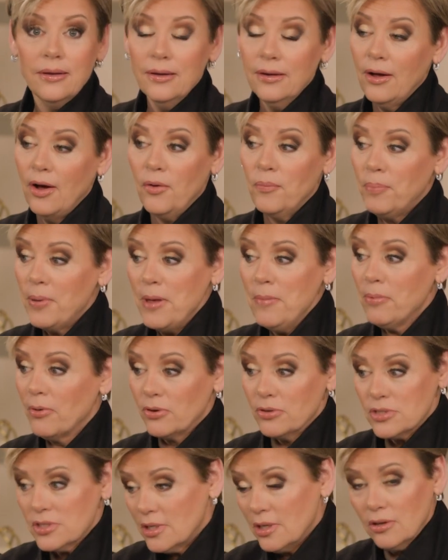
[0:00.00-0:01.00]
you know, people
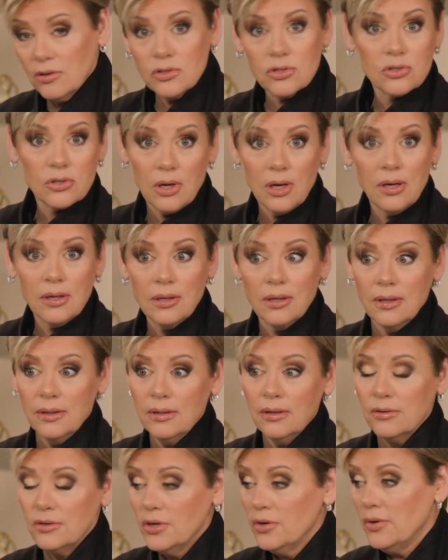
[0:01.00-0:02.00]
are still struggling.
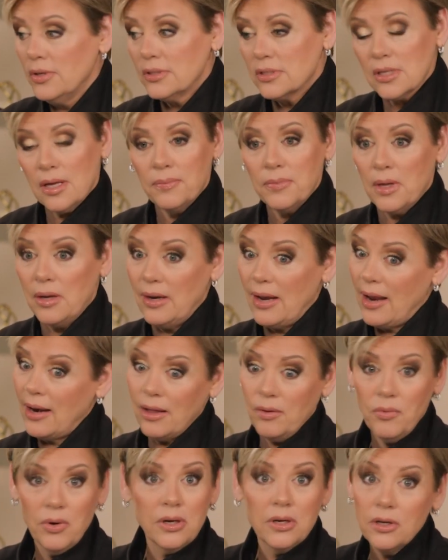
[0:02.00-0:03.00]
They're doing something. Now
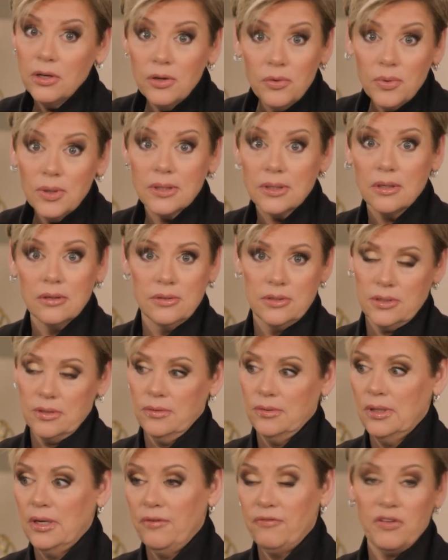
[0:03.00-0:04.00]
I want to do what they're
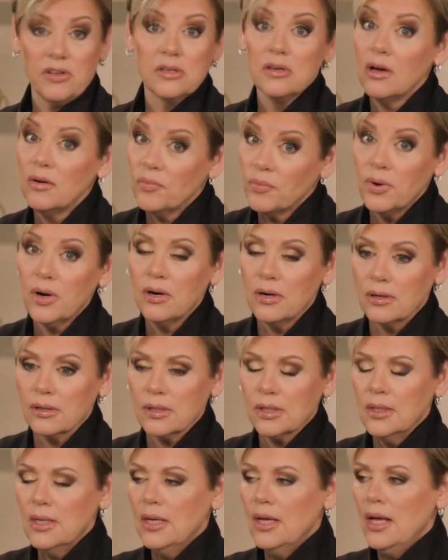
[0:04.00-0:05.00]
doing if it don't work.